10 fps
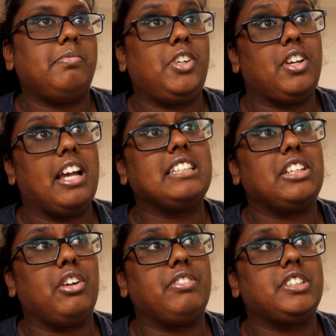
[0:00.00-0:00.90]
You guys
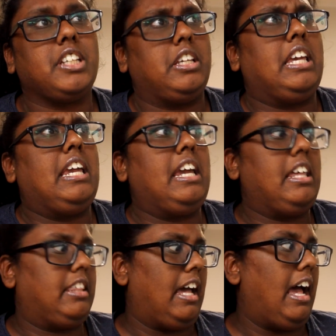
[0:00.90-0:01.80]
can obviously
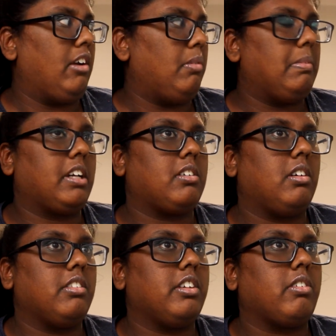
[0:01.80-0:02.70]
hear that. Oh my
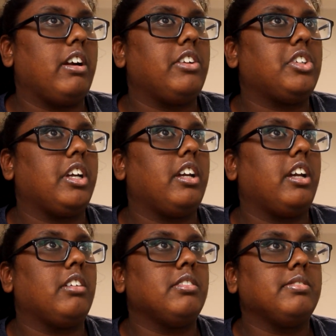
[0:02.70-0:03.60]
god, the ground
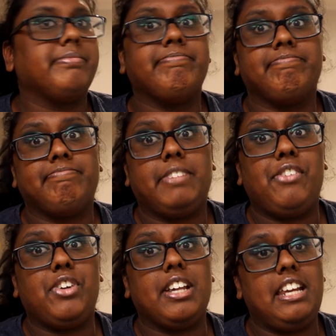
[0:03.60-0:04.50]
shaking.
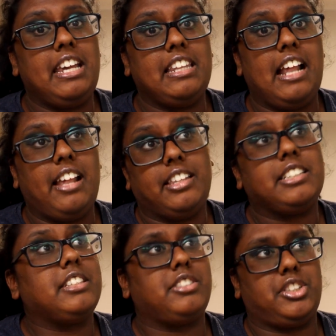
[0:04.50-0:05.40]
If you can hear that,
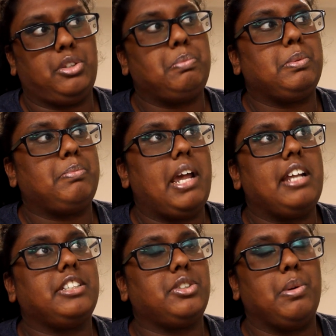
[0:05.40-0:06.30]
there's a super
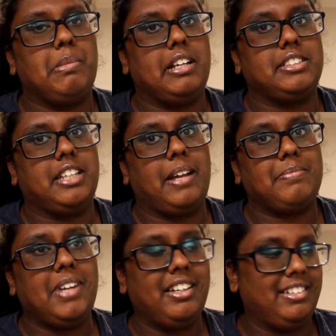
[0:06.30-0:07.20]
bad storm
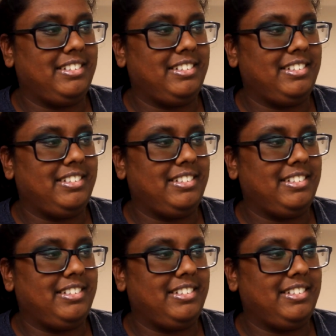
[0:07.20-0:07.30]
outside.